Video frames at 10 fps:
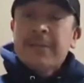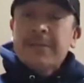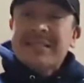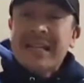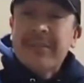
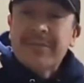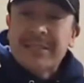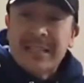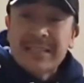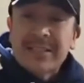from San
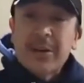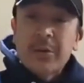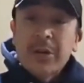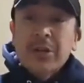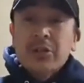
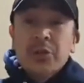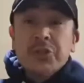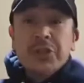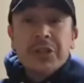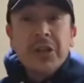Francisco to
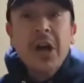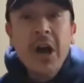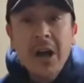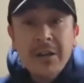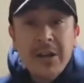
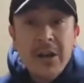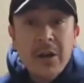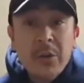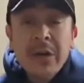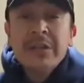
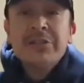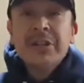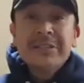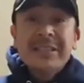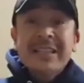Chicago
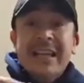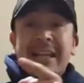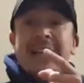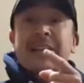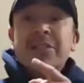just to
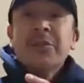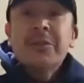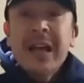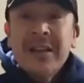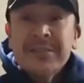get
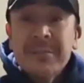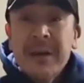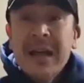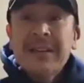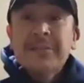2,000
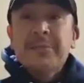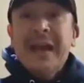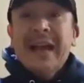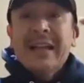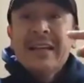miles
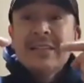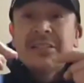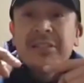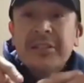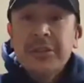back
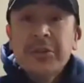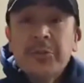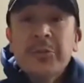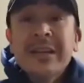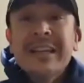to
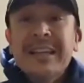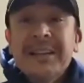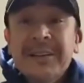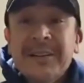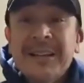you
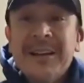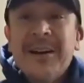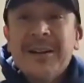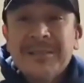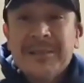here in
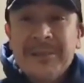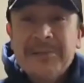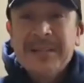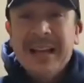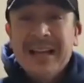
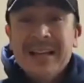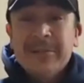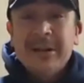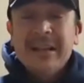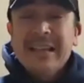Oskaloosa,
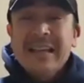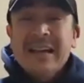Iowa.